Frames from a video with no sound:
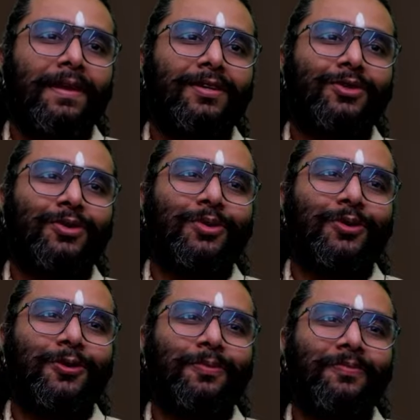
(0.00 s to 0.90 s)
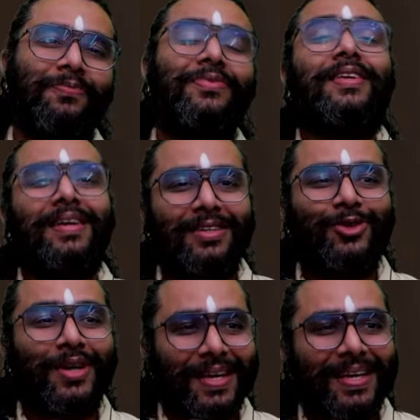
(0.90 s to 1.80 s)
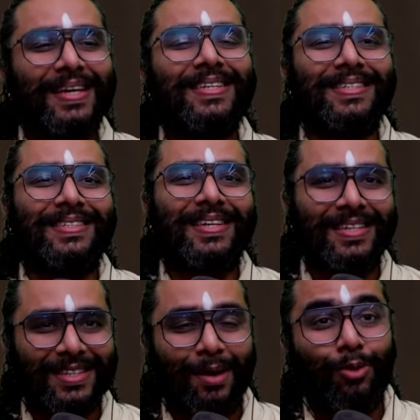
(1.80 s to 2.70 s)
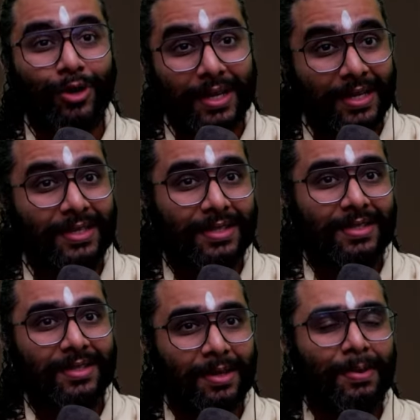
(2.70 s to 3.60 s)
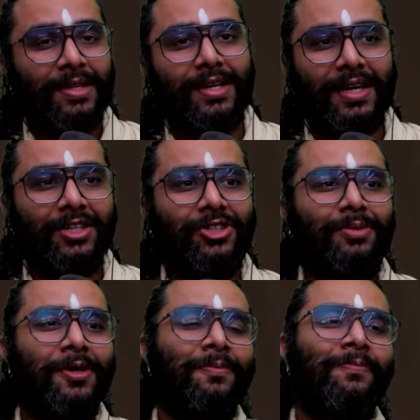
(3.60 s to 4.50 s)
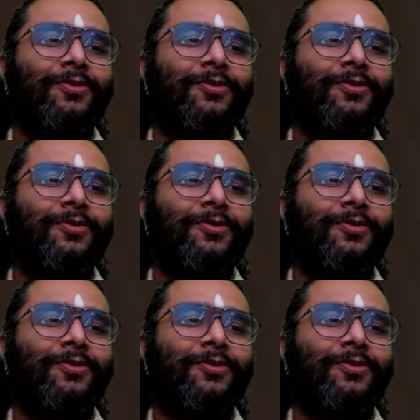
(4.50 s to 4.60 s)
So he is, his abode is the Badarikashrama.